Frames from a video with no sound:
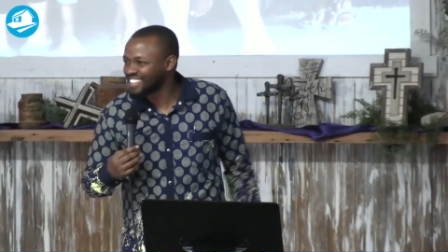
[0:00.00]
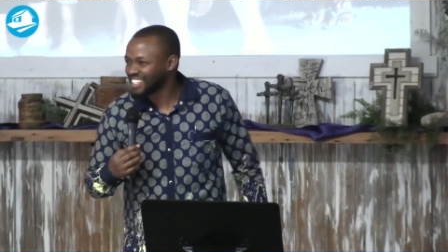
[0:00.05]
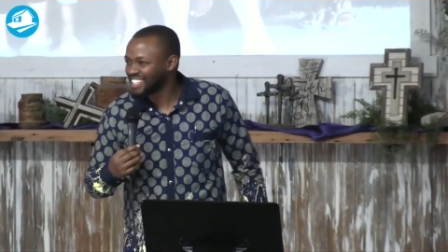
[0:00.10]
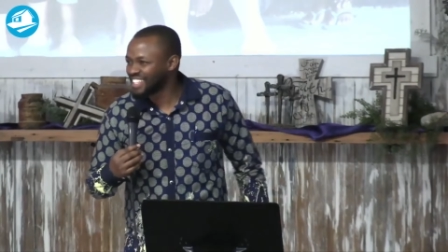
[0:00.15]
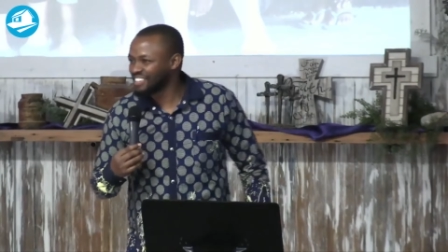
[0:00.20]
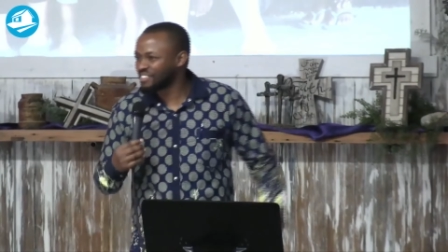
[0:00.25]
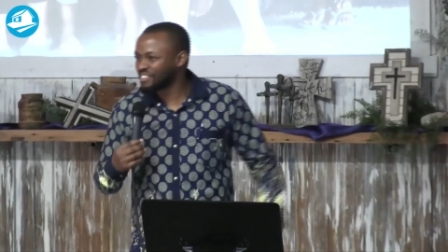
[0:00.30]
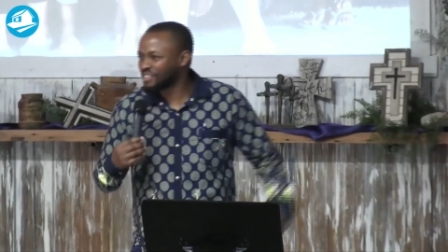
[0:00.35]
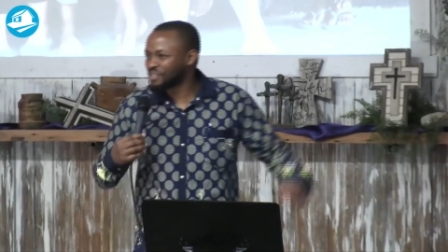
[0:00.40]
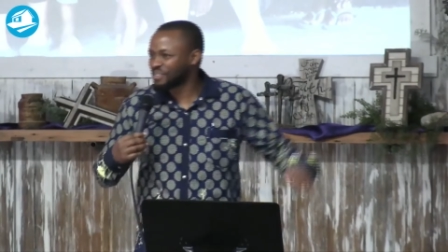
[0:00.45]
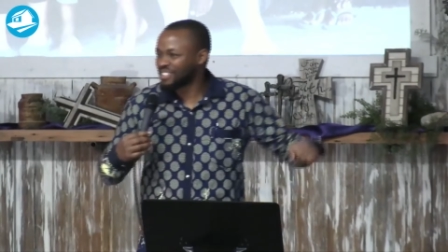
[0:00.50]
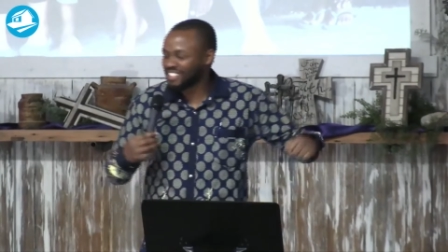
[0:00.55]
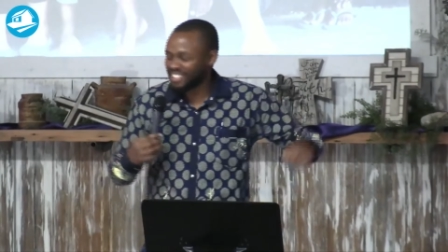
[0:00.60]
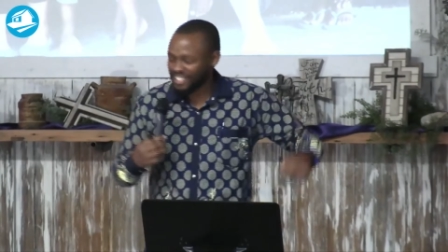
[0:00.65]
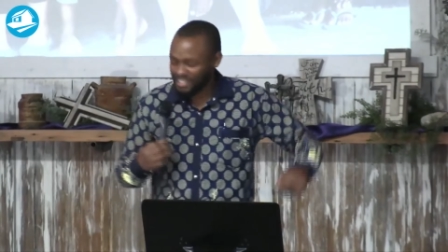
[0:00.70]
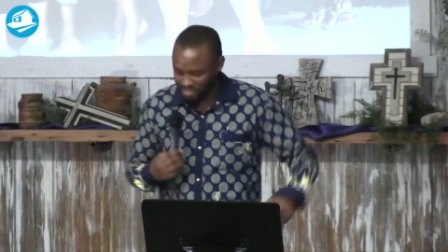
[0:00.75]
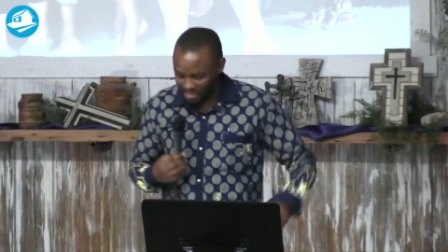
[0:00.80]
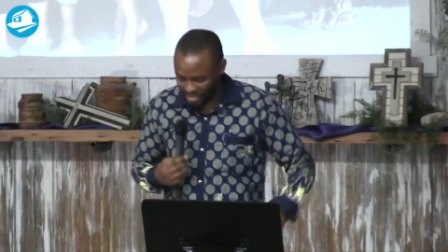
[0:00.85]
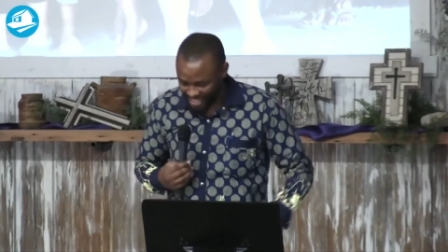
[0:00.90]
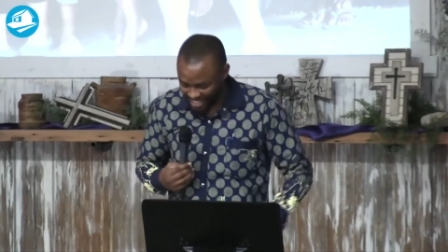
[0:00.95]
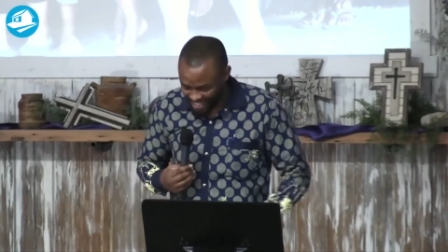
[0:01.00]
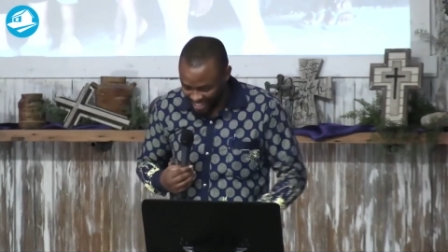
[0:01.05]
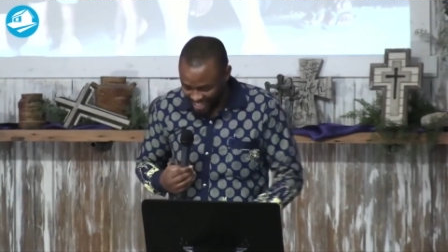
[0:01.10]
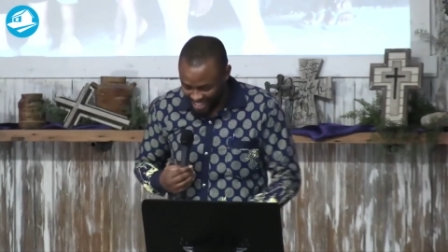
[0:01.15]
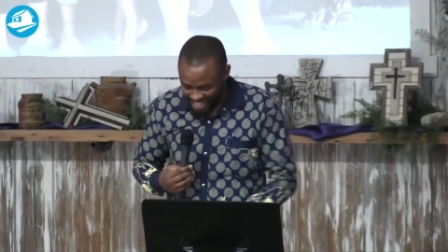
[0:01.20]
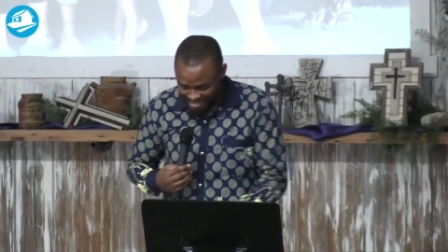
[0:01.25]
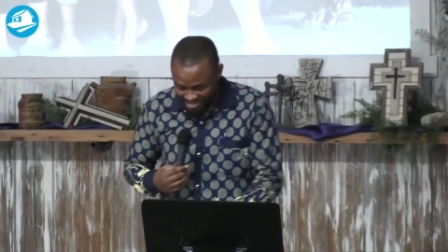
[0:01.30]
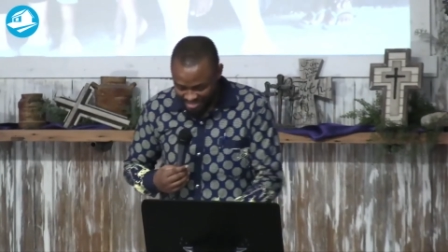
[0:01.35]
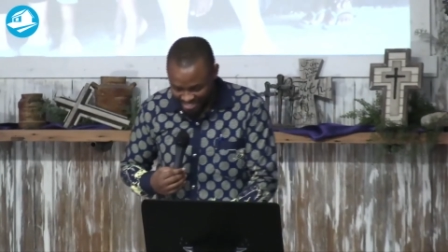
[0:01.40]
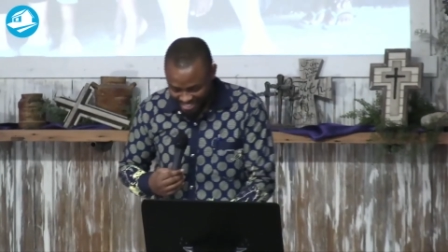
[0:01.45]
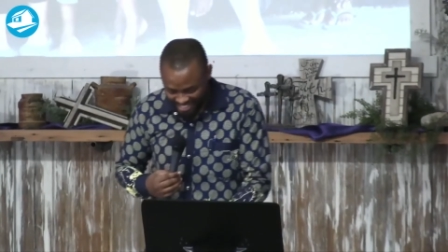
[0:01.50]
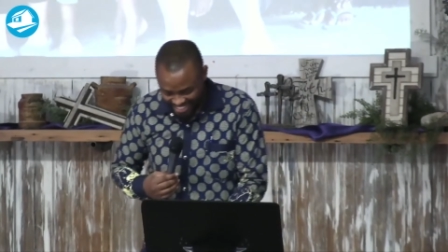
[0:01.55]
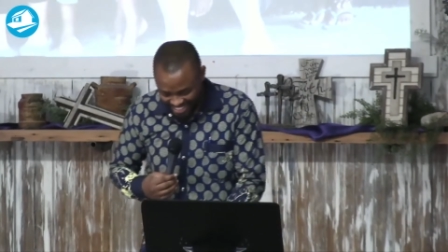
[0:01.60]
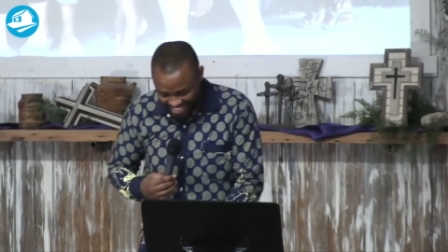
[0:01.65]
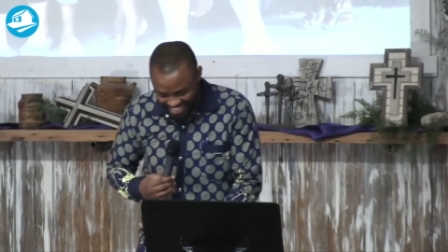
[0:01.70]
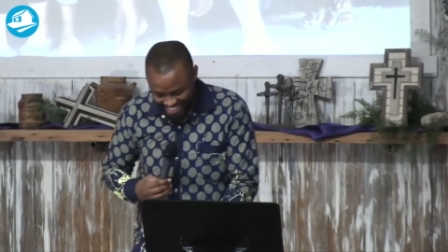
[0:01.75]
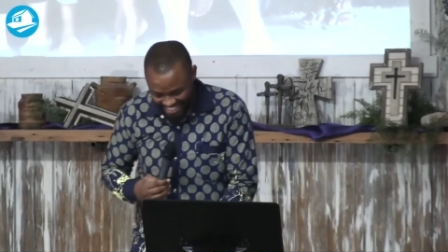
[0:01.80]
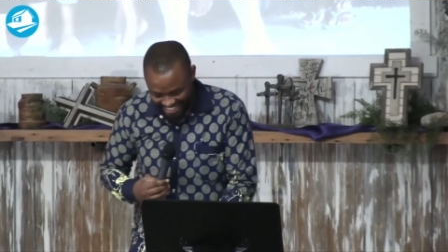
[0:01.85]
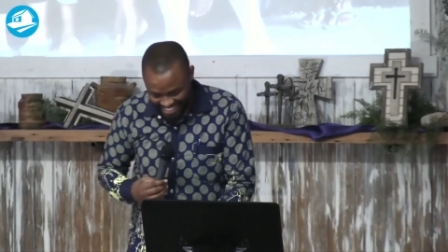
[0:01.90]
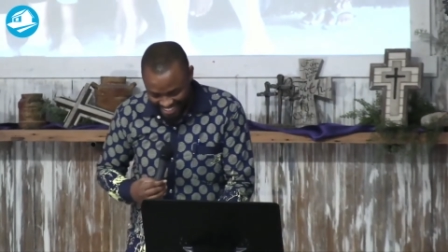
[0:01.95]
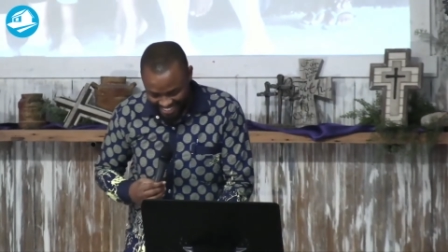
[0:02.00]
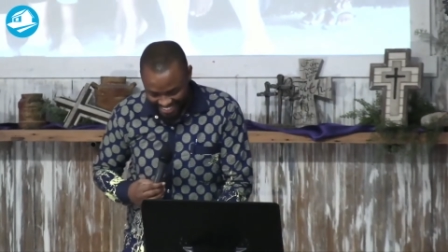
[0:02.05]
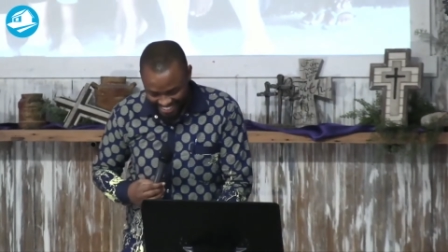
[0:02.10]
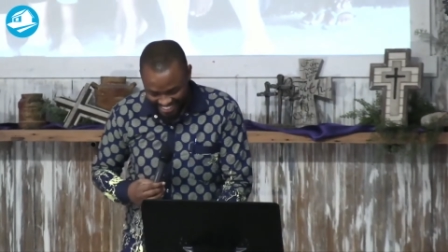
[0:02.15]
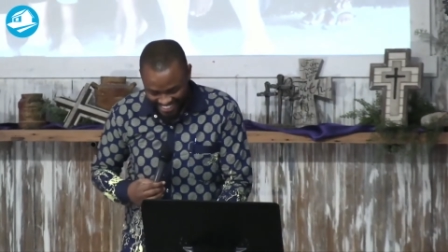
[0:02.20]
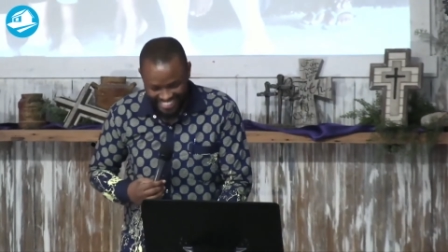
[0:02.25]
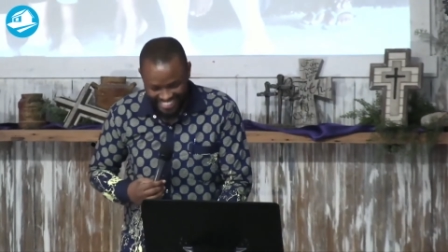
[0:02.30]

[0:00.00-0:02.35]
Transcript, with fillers: if I will still be alive. So,